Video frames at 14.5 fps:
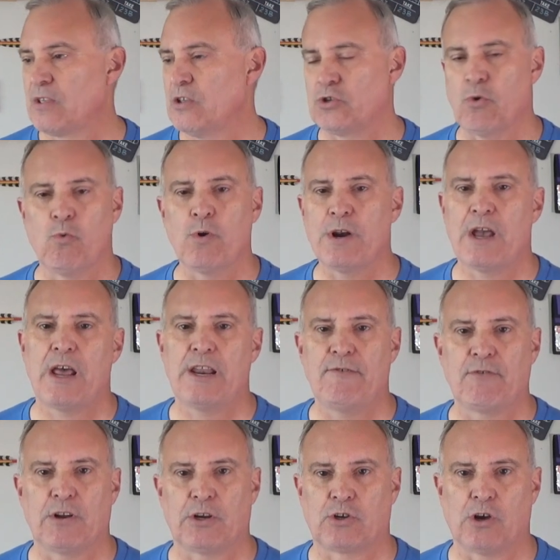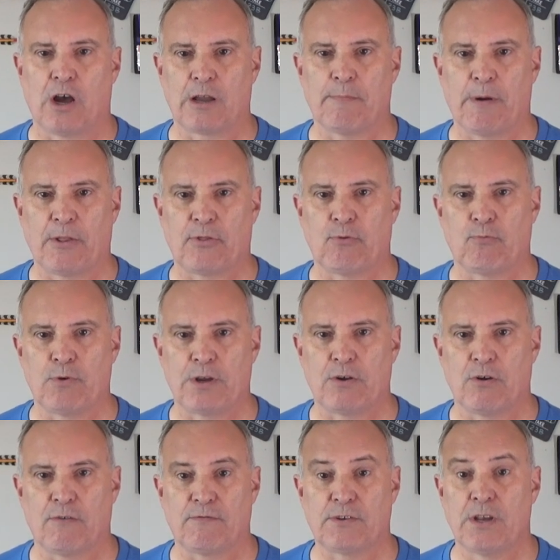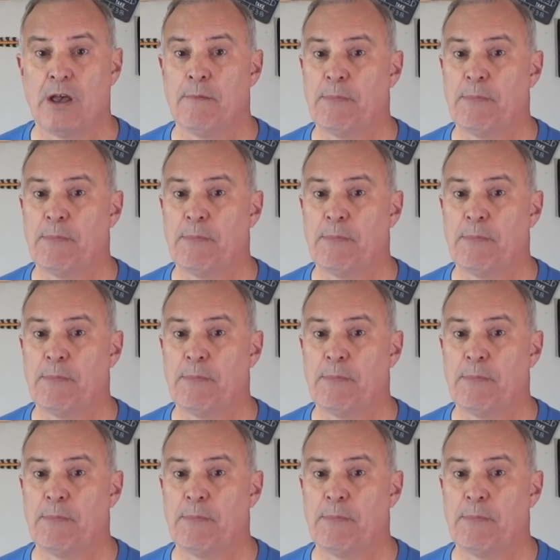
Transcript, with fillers: So we're not even going to talk about the recurves.